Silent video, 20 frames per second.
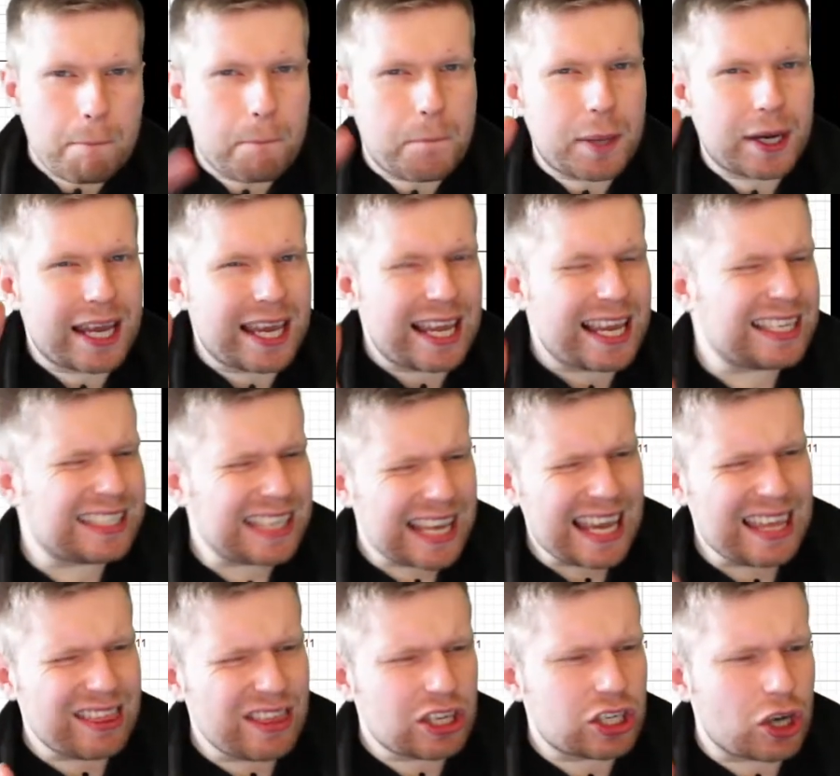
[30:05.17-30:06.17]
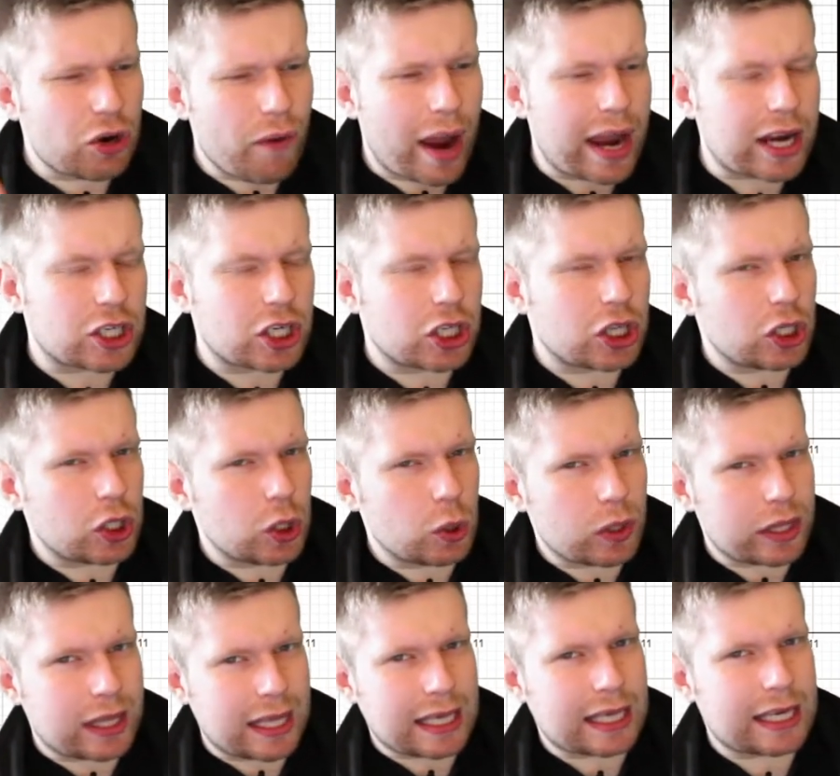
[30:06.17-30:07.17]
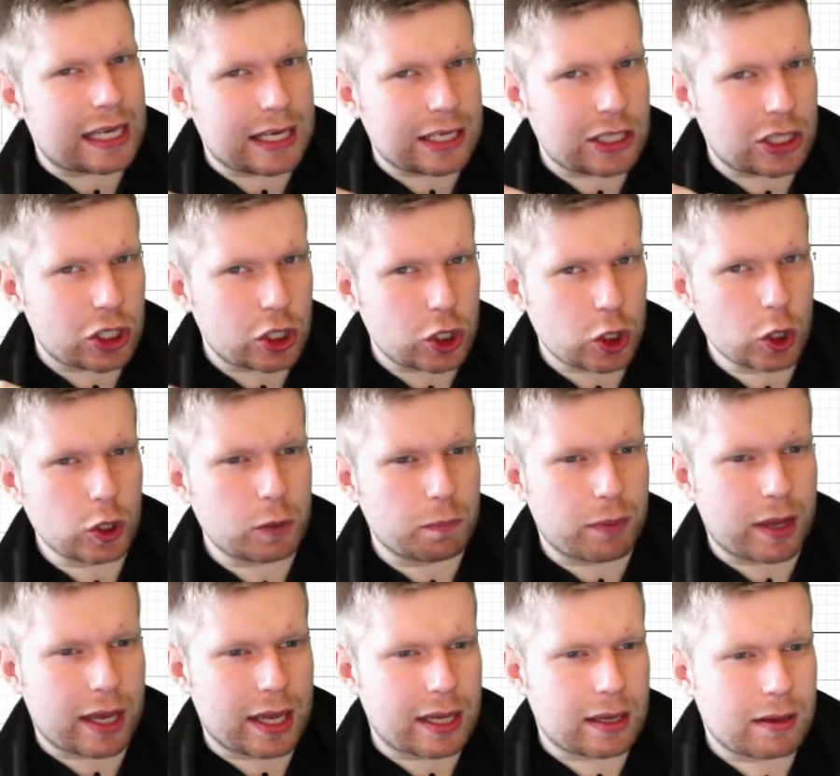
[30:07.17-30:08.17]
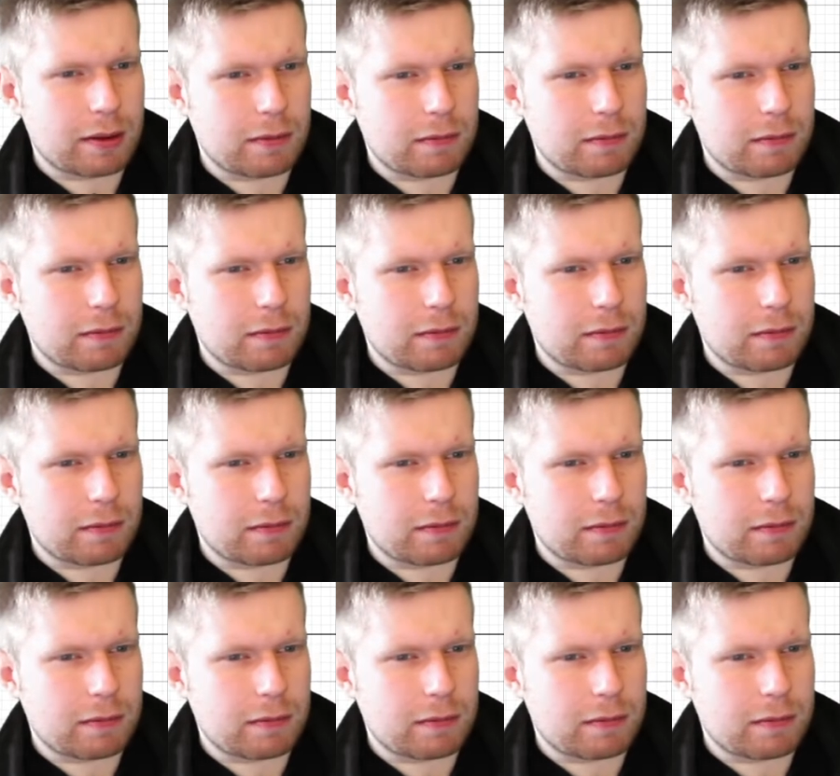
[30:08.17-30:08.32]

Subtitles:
But is it in the direction that you think it should be?